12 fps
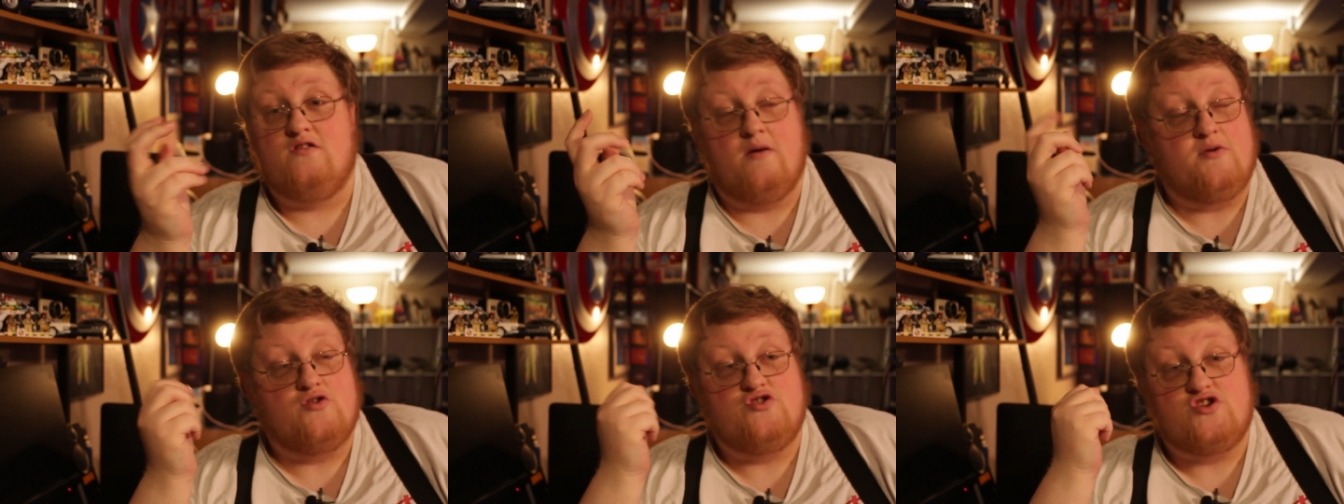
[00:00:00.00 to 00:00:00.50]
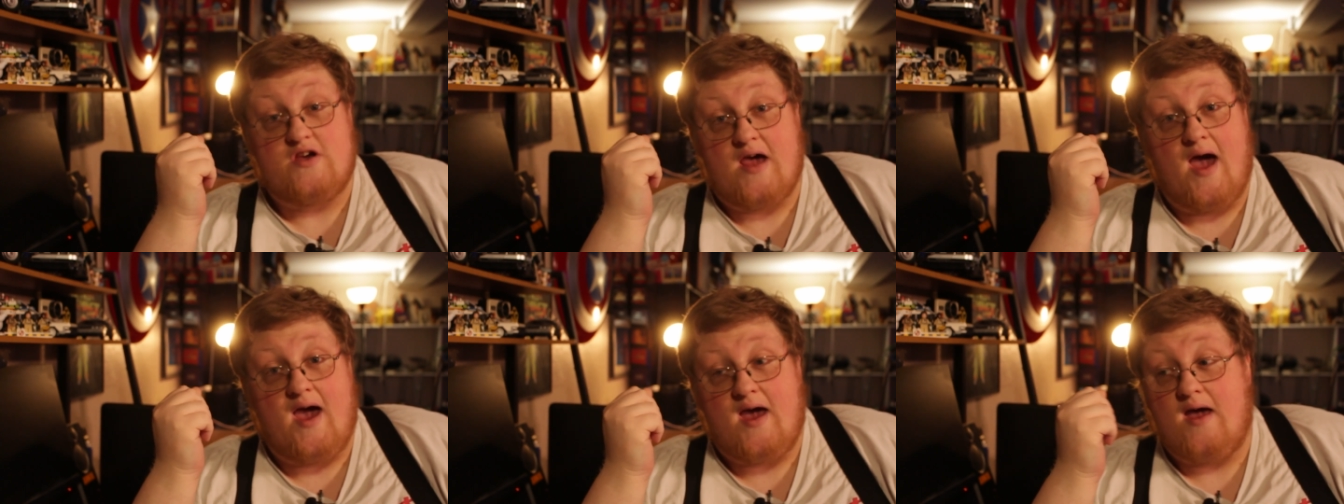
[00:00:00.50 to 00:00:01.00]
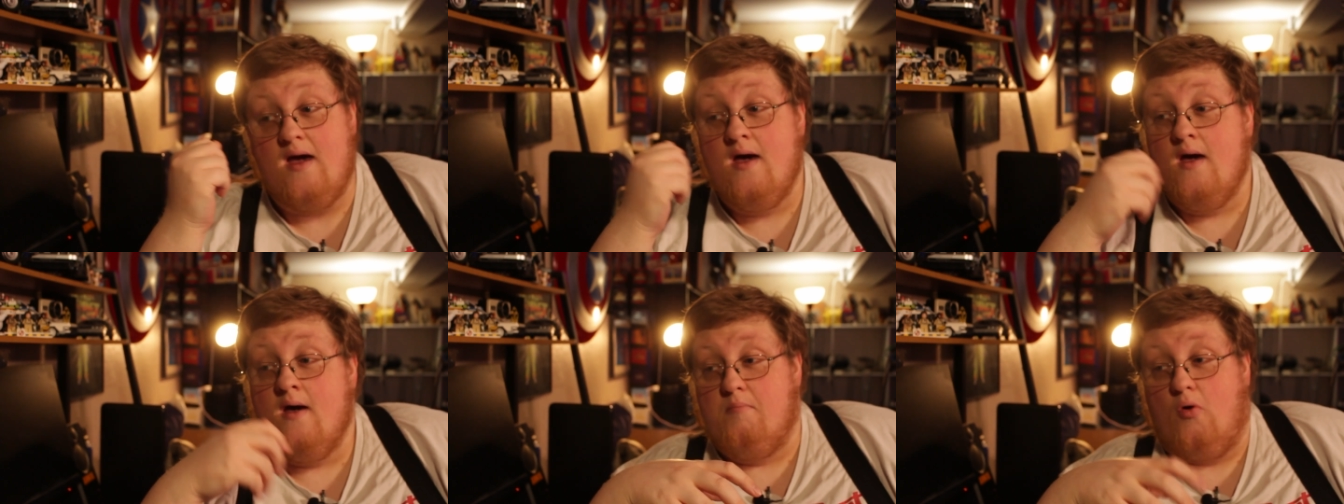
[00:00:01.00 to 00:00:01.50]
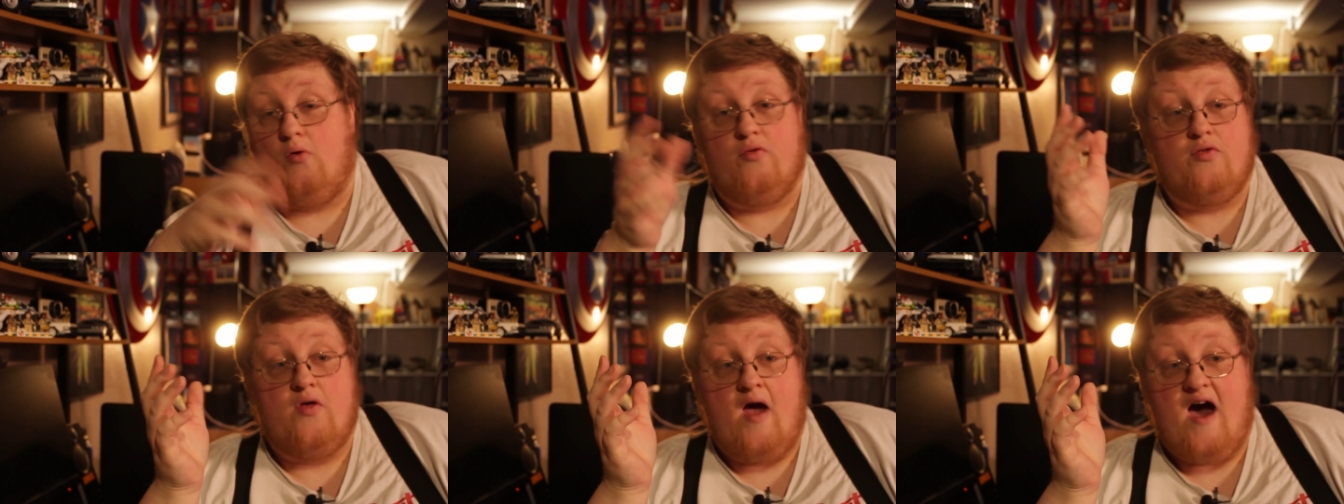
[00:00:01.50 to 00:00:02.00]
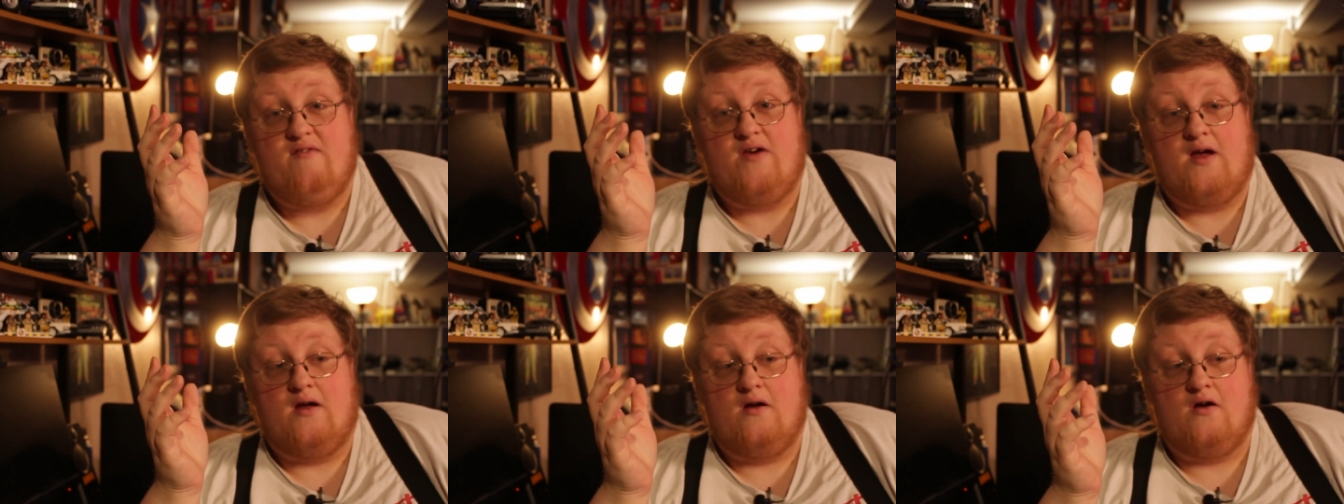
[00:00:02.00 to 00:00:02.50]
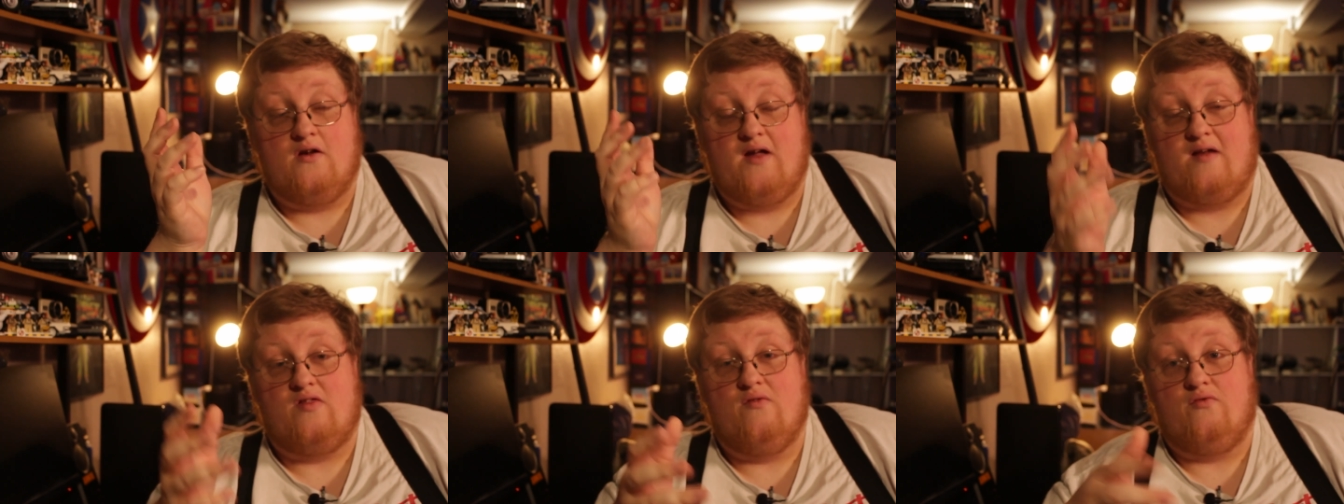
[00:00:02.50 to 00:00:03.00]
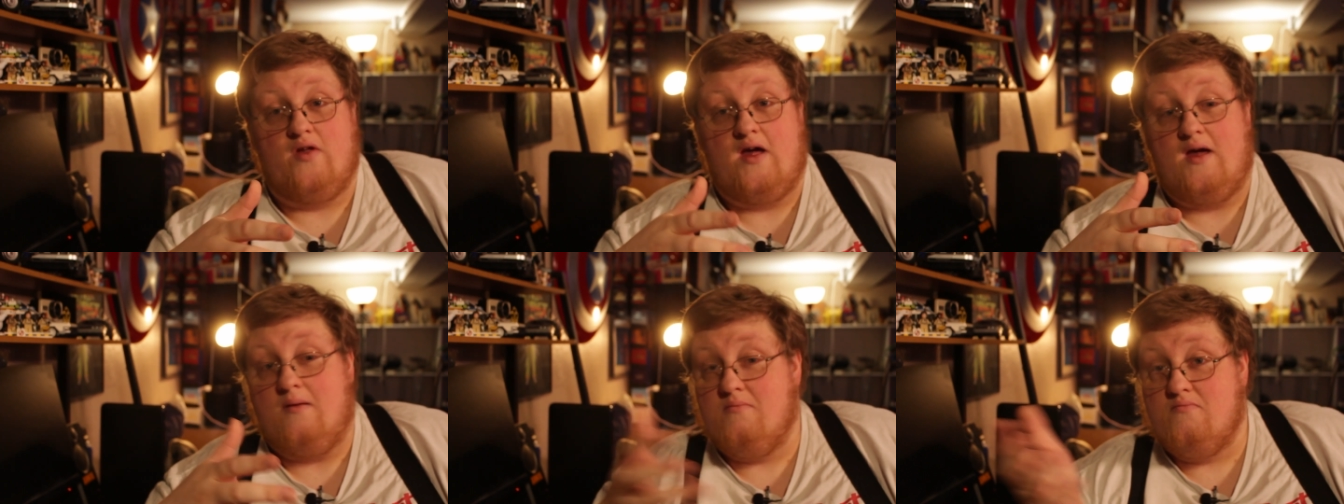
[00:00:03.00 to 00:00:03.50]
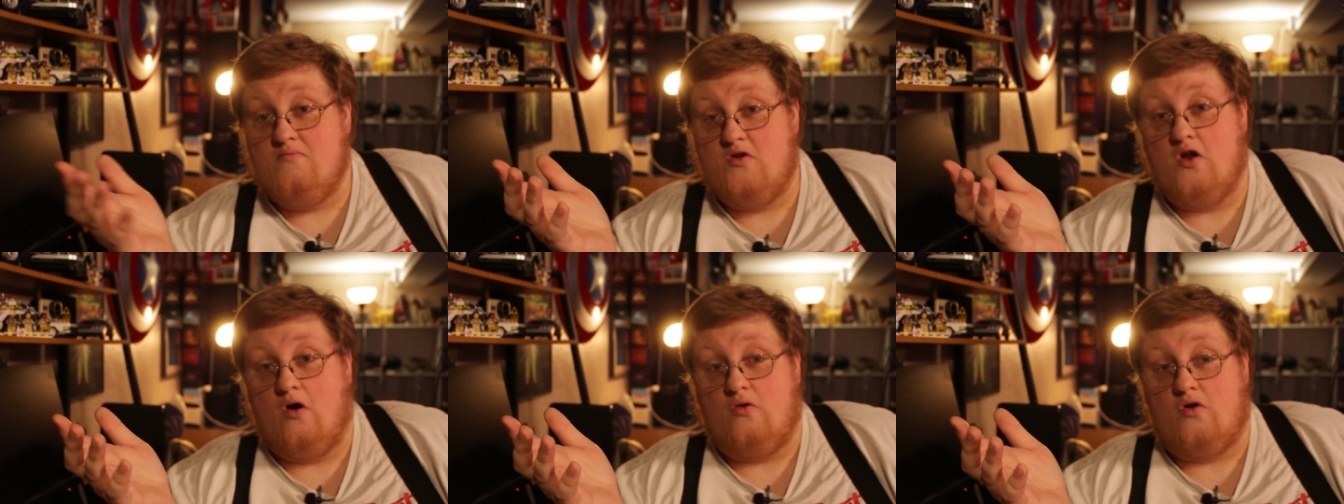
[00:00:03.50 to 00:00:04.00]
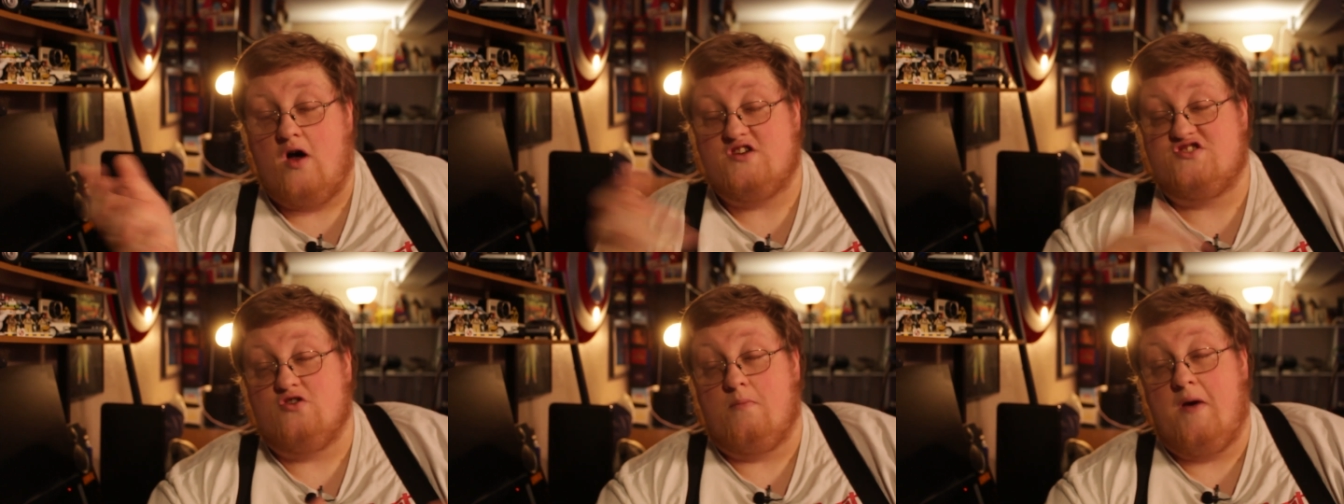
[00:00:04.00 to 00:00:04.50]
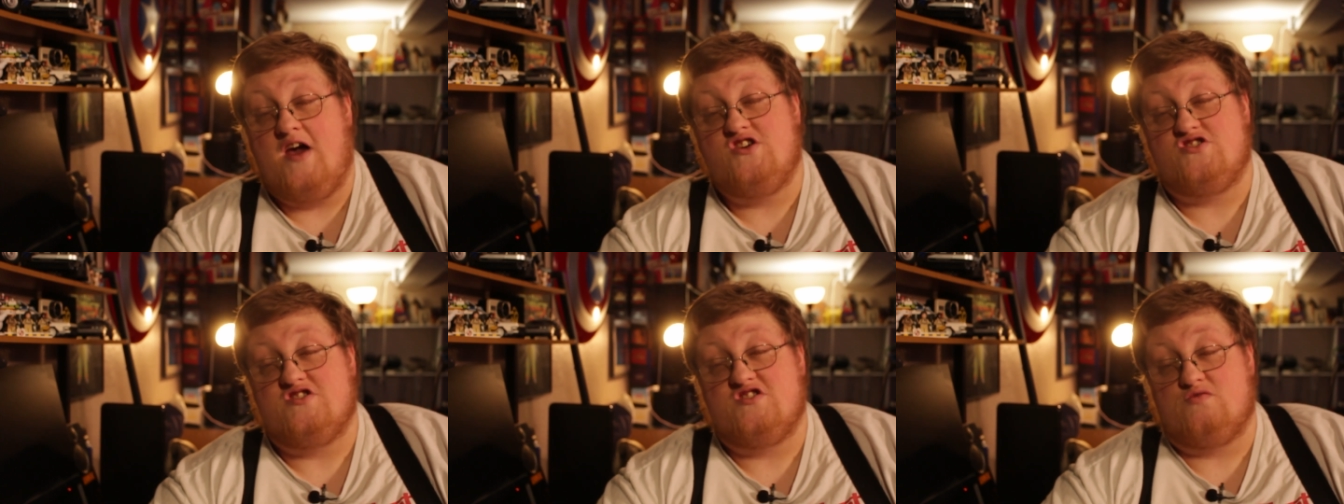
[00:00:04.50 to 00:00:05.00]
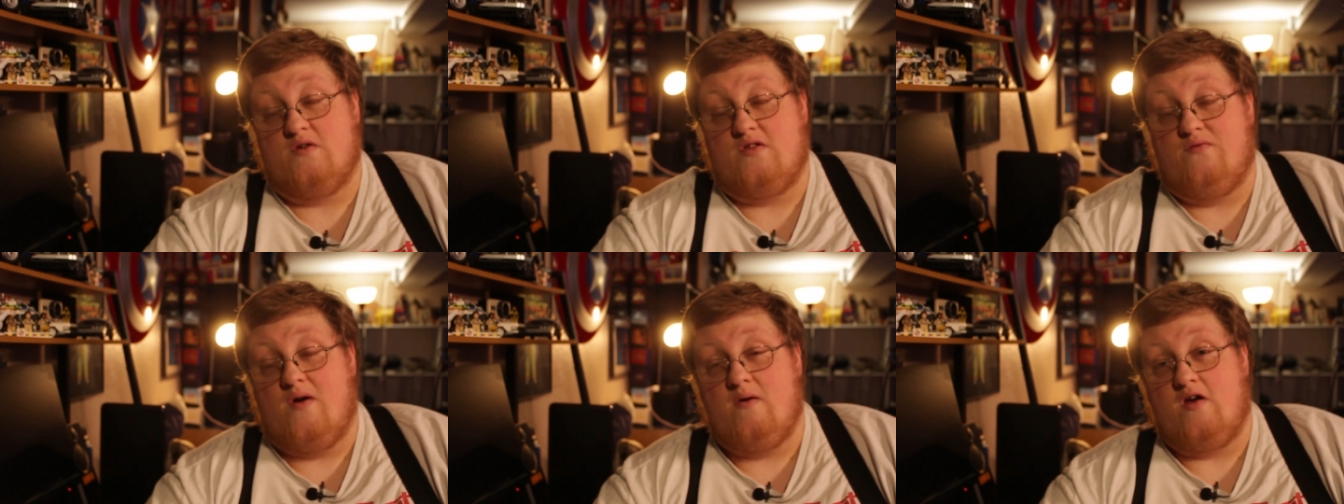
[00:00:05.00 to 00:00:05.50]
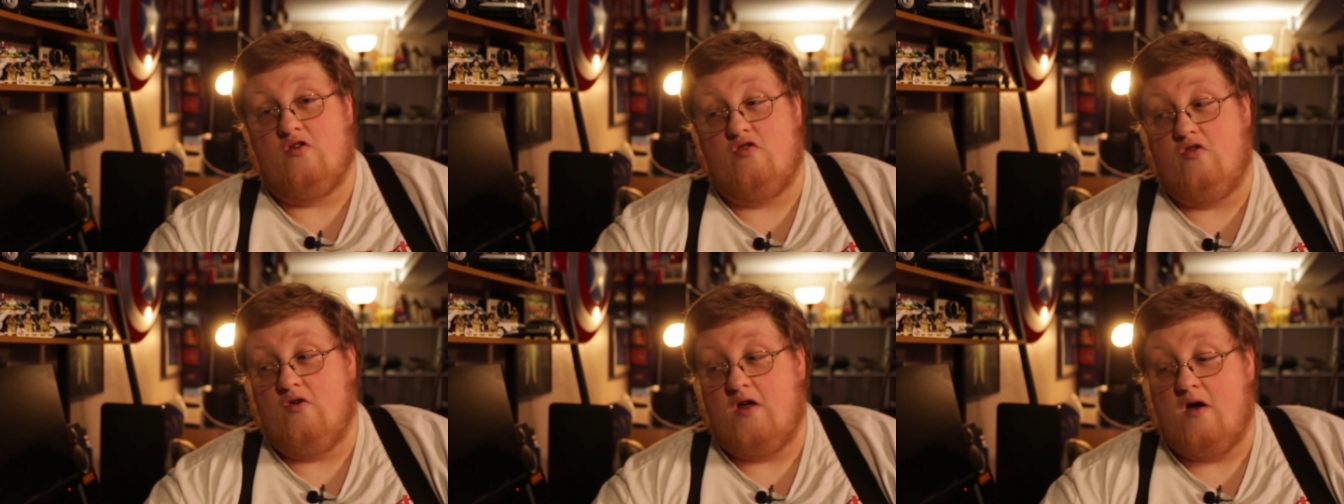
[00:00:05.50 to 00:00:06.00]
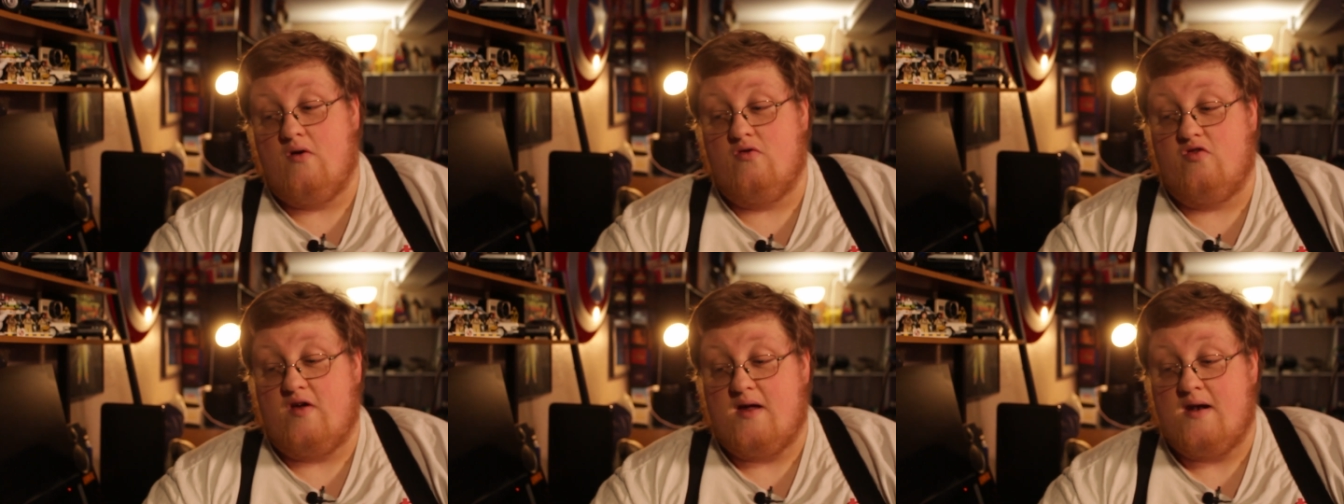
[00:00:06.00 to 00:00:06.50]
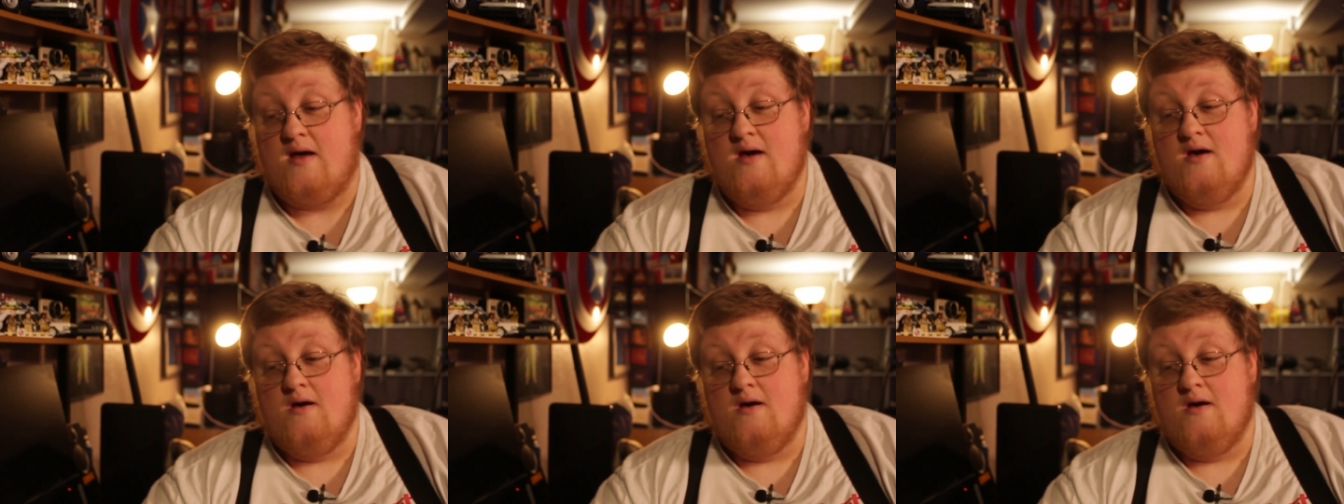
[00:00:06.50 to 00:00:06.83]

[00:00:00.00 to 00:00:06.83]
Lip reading: WGA, both having collectively, lost their patience with the various studios in